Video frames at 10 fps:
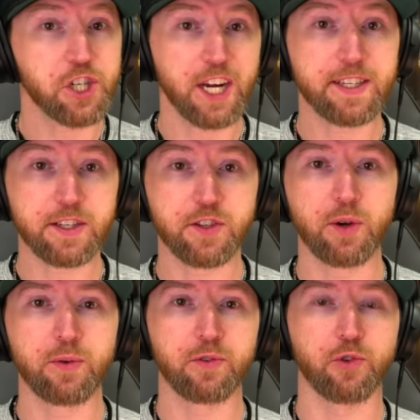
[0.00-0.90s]
Chase's
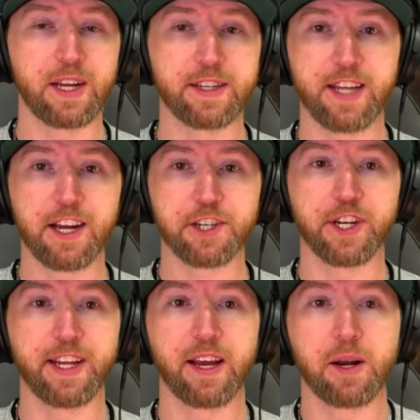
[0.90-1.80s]
own
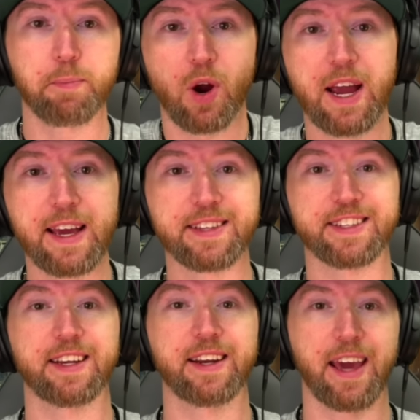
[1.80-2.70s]
transaction data,
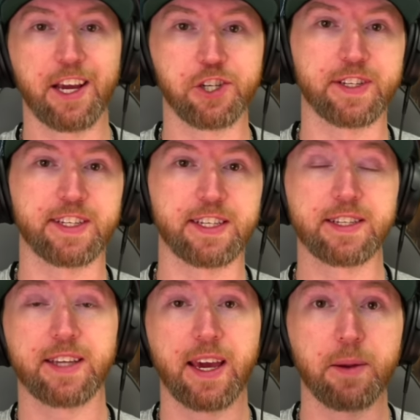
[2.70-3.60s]
brands and
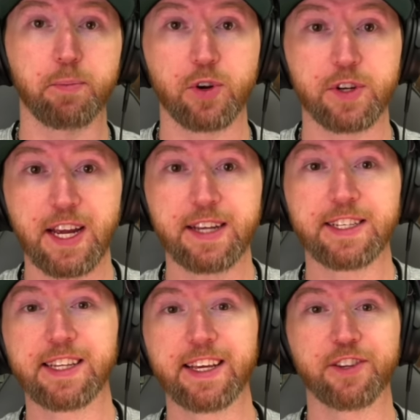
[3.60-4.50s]
agencies can
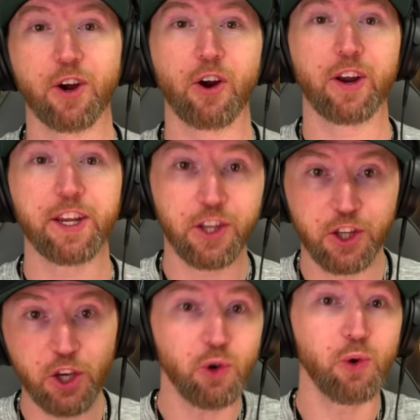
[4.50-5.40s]
precisely target
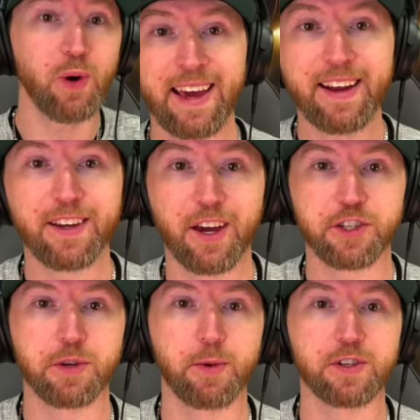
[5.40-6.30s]
you and
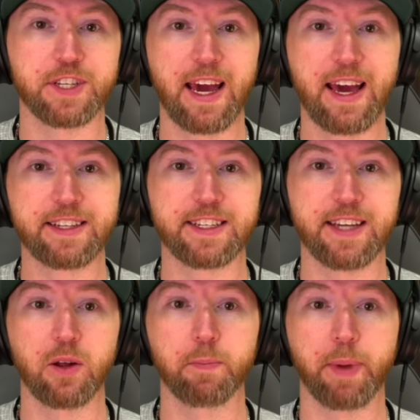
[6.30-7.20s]
customers at
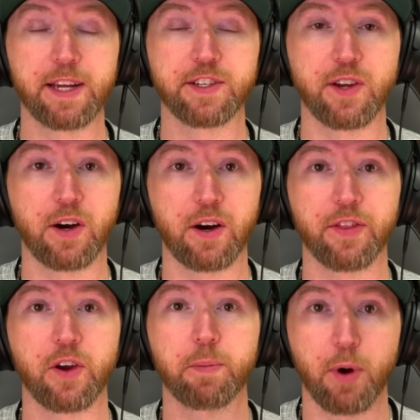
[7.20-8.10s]
scale based on
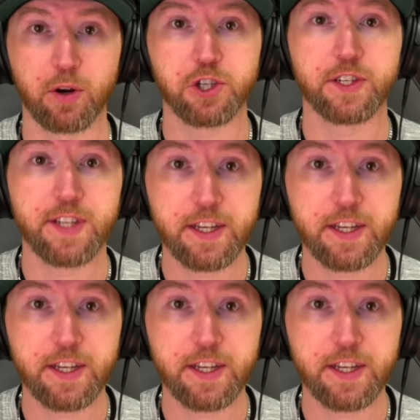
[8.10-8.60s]
their purchase